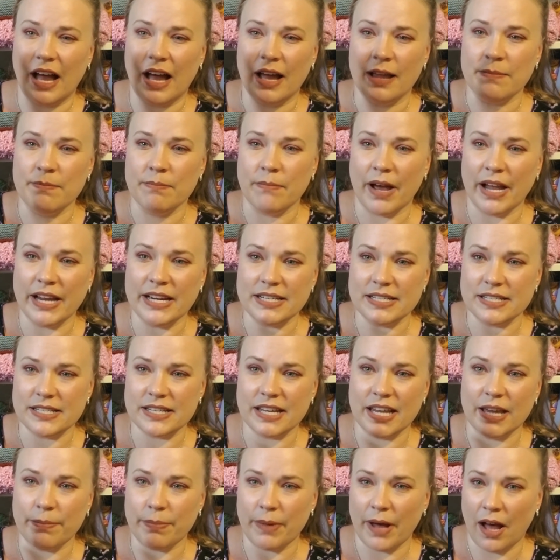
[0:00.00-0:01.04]
I might
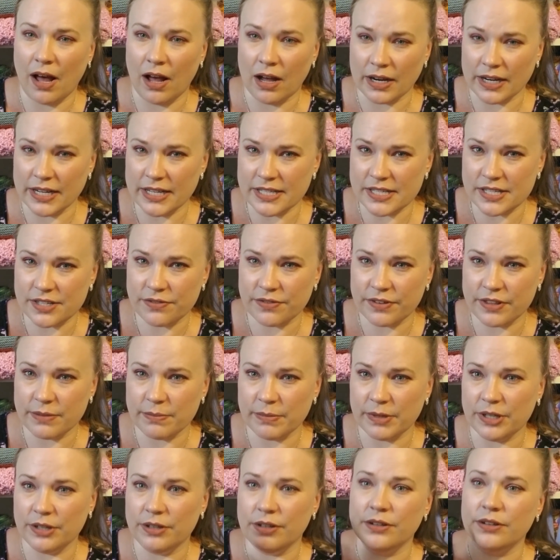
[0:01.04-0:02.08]
skip August for the
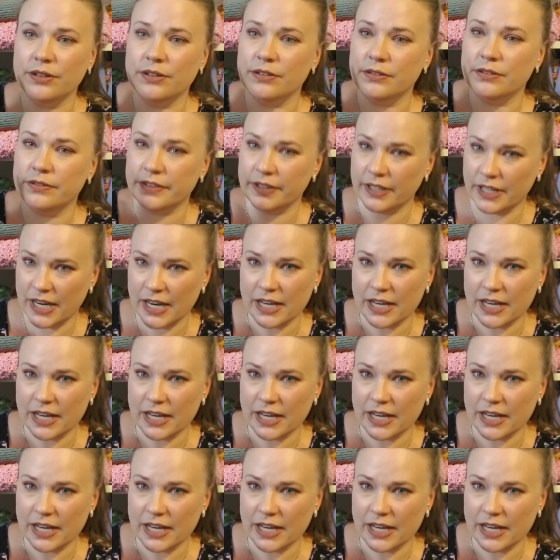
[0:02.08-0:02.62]
move